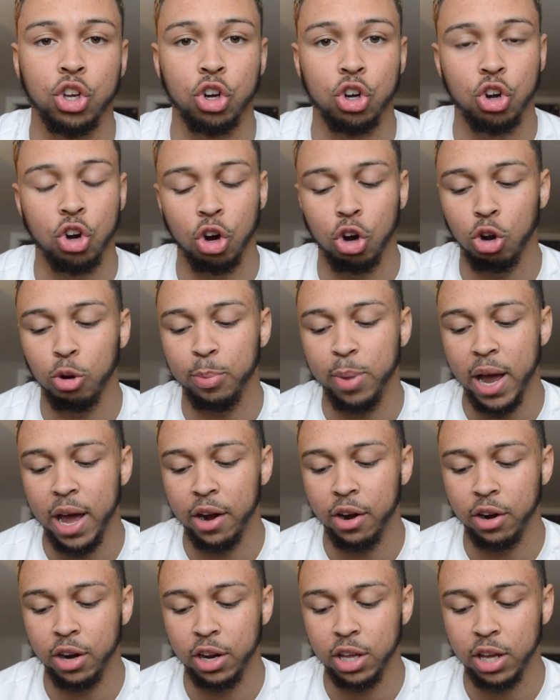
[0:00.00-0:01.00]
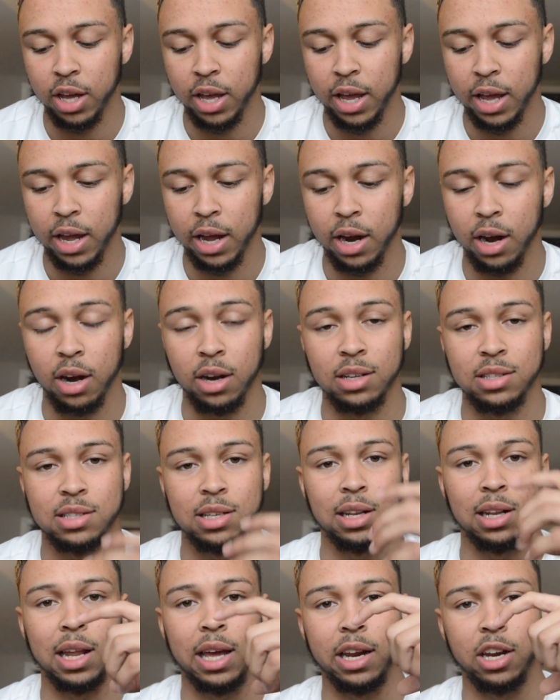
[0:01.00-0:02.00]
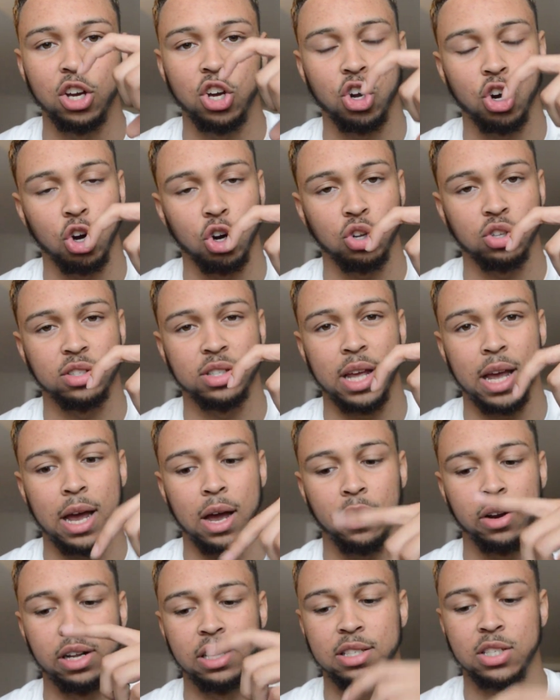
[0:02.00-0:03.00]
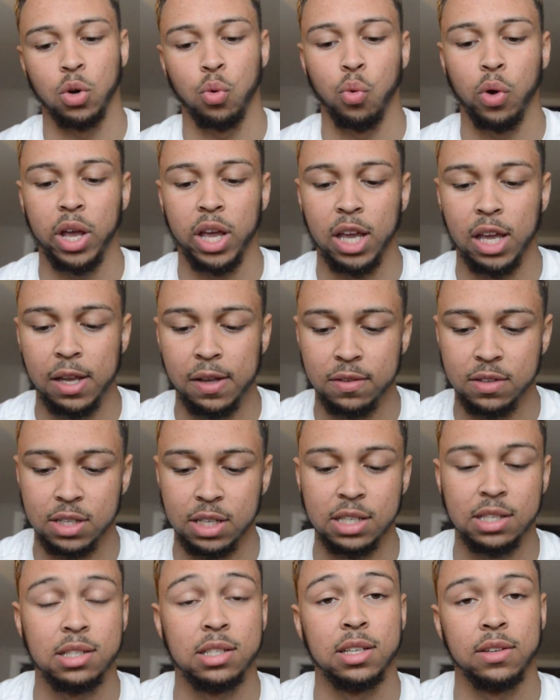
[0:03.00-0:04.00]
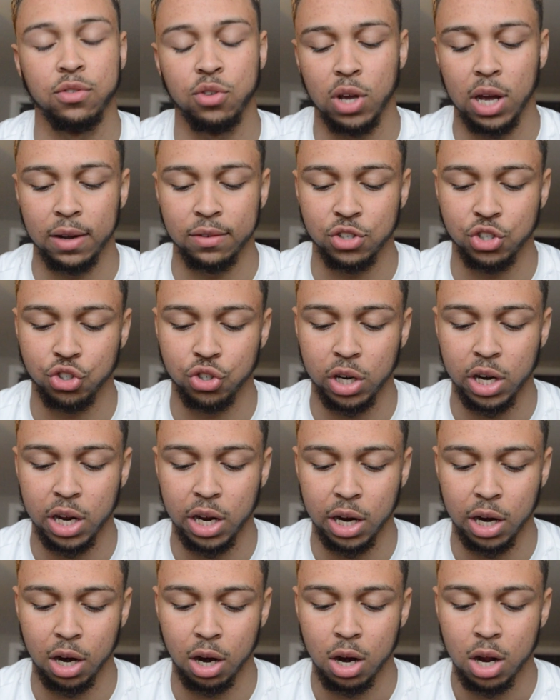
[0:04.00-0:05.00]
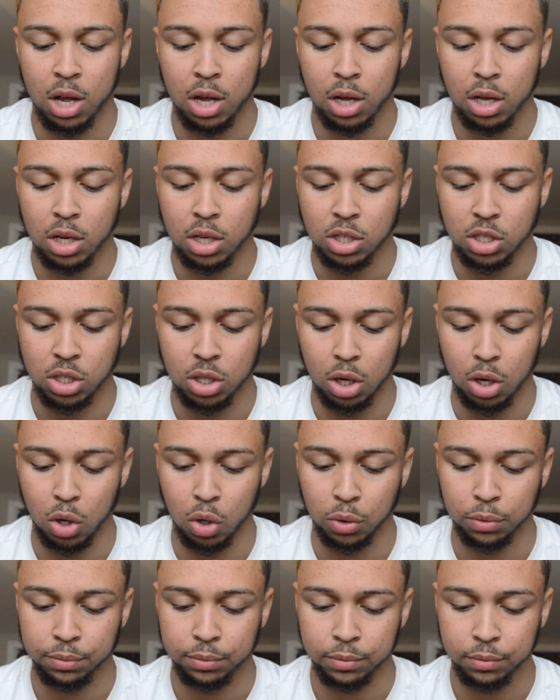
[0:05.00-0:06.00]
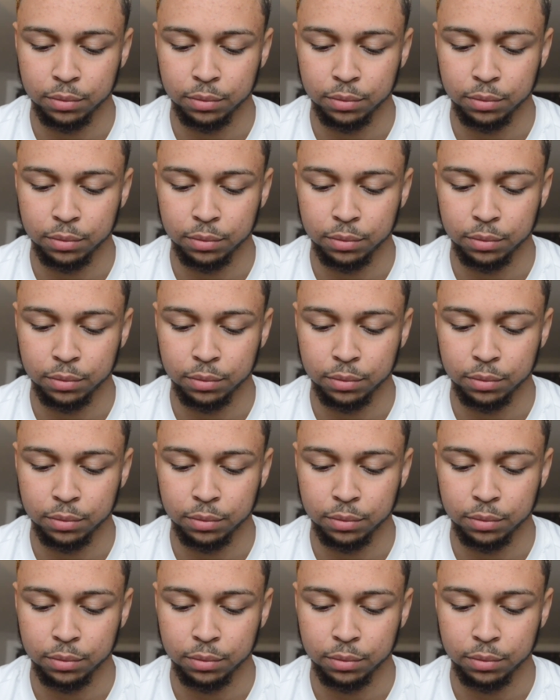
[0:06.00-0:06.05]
curl pattern in your hair to lay the curls down into waves. This is if you have straight hair. So